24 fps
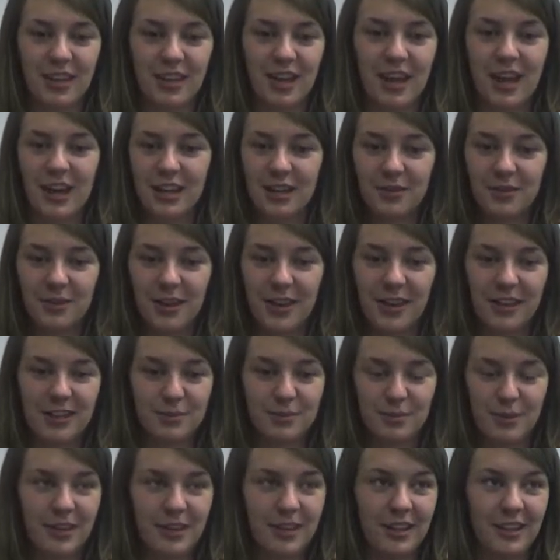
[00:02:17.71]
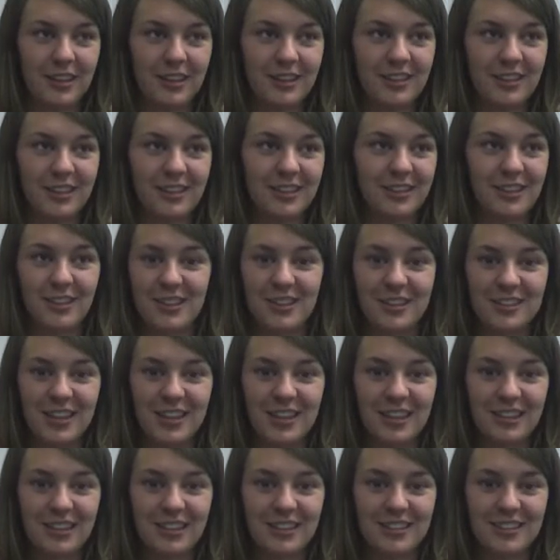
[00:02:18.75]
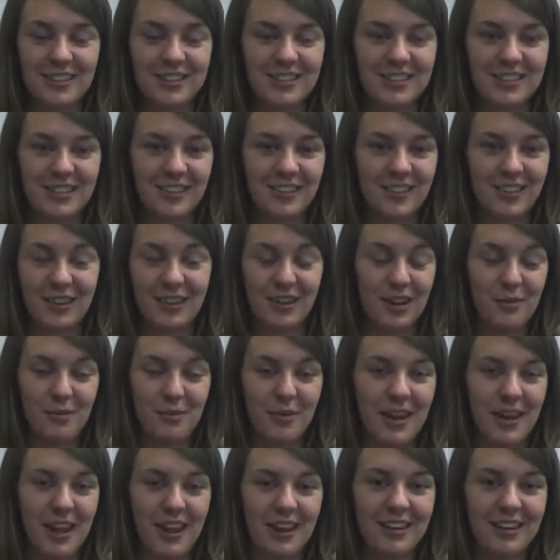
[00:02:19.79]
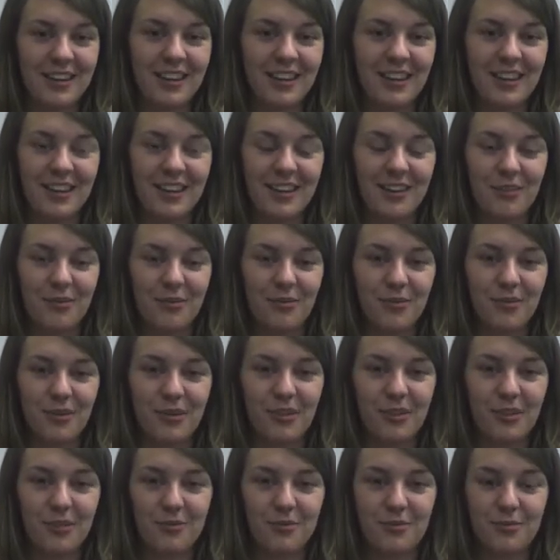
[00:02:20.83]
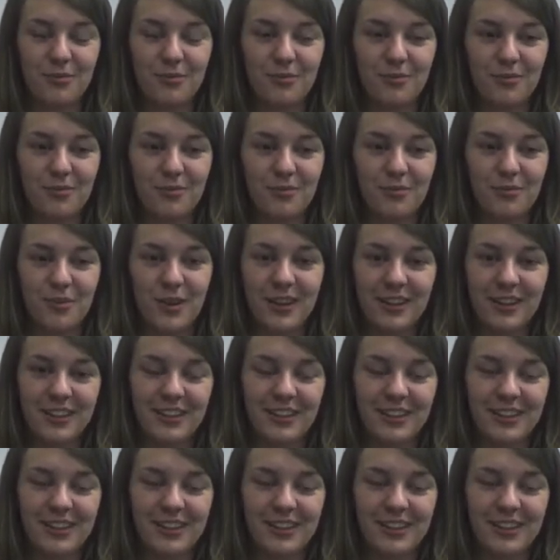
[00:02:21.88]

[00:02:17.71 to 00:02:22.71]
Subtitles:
how do I explain it in 30 seconds or in a minute of what